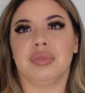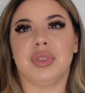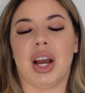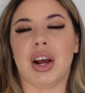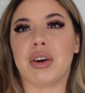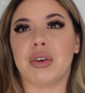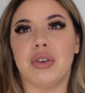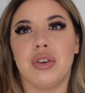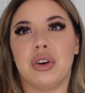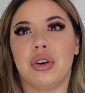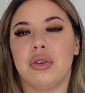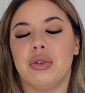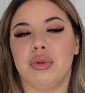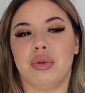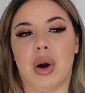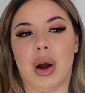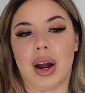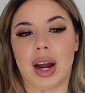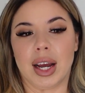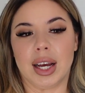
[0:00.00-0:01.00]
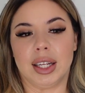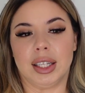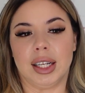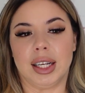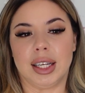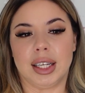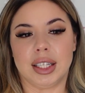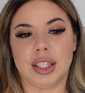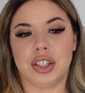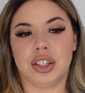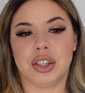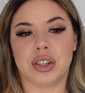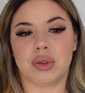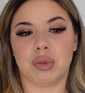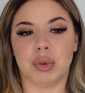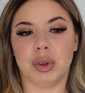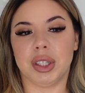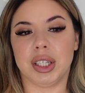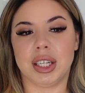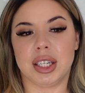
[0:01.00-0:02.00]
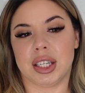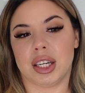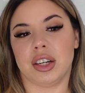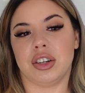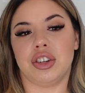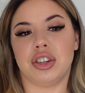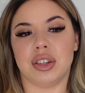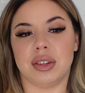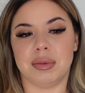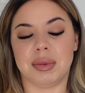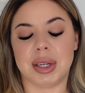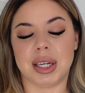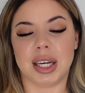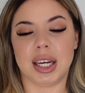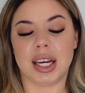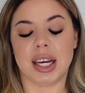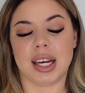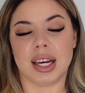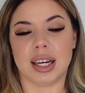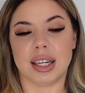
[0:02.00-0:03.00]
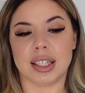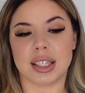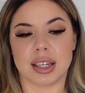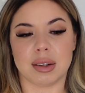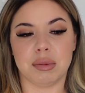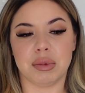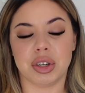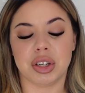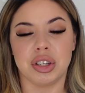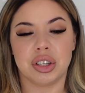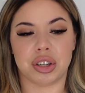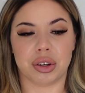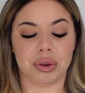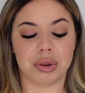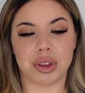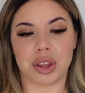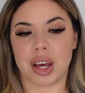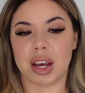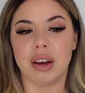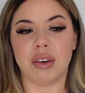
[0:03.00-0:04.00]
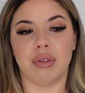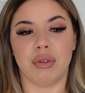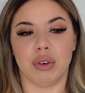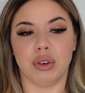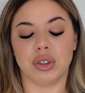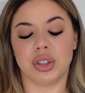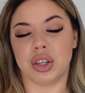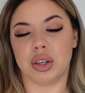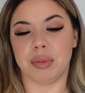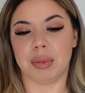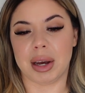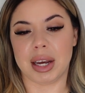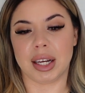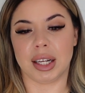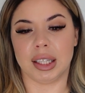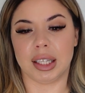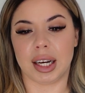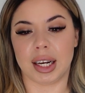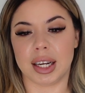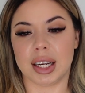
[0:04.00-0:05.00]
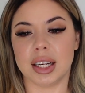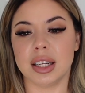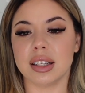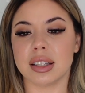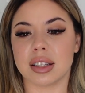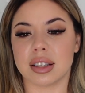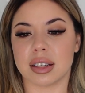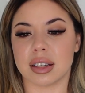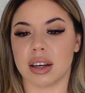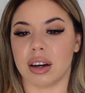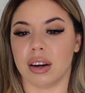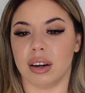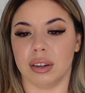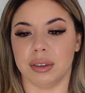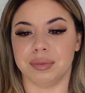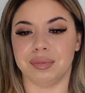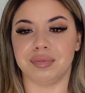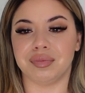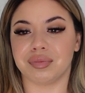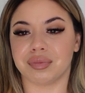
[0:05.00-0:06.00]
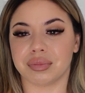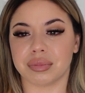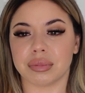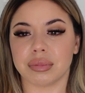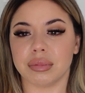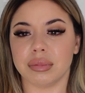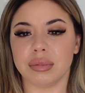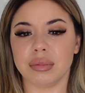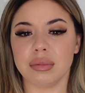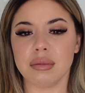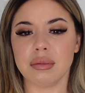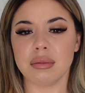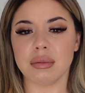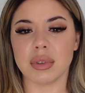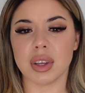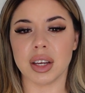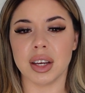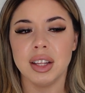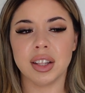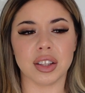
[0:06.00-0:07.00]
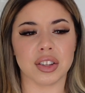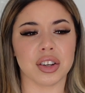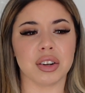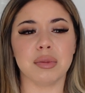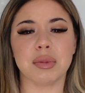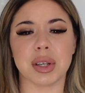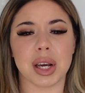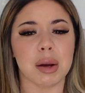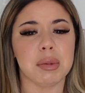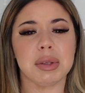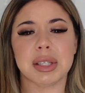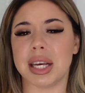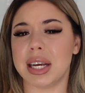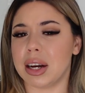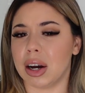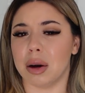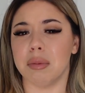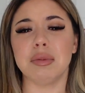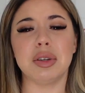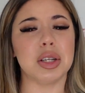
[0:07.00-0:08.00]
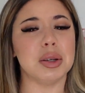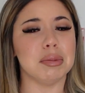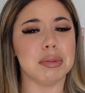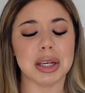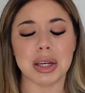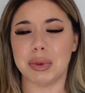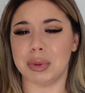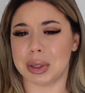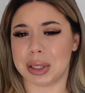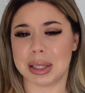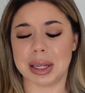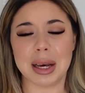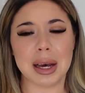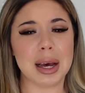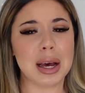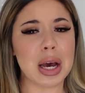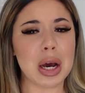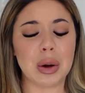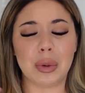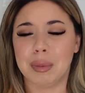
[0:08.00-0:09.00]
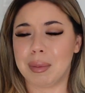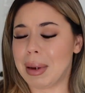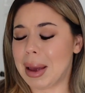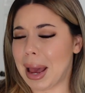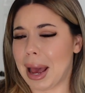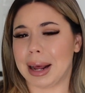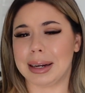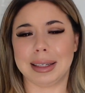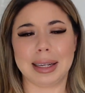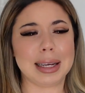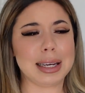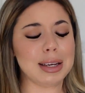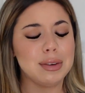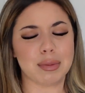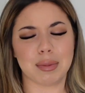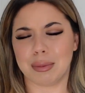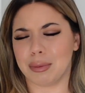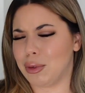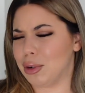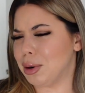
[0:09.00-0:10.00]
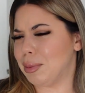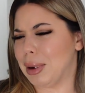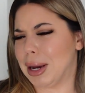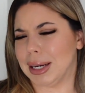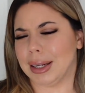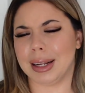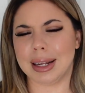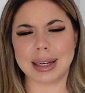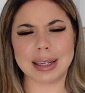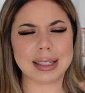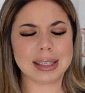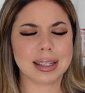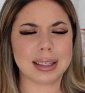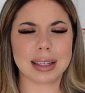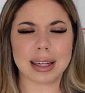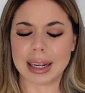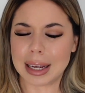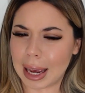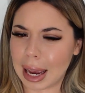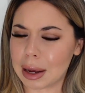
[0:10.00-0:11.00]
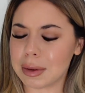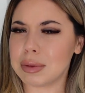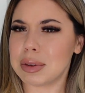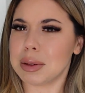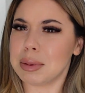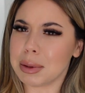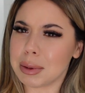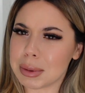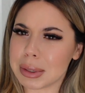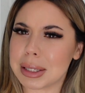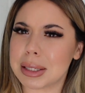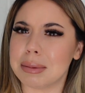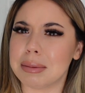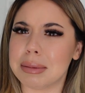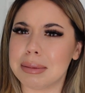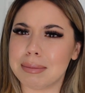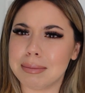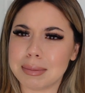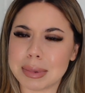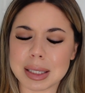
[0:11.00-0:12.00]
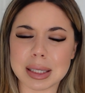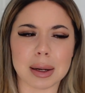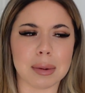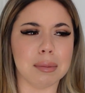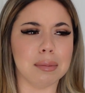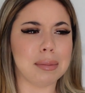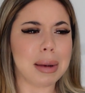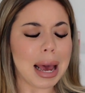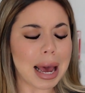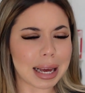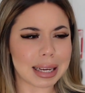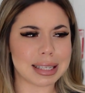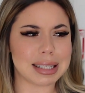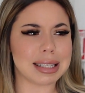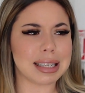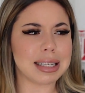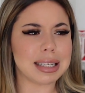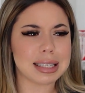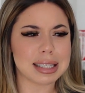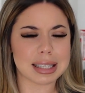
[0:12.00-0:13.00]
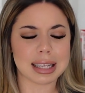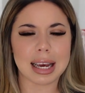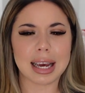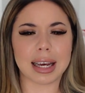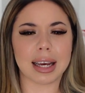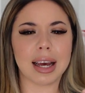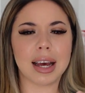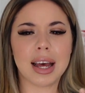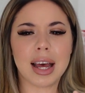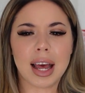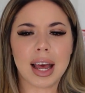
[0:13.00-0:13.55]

I don't know why, like, it just really touched me, and I'm just so thankful to my clients. And sometimes they come to me with, man, like, even one of my clients said they came to me with some mess, and it's like,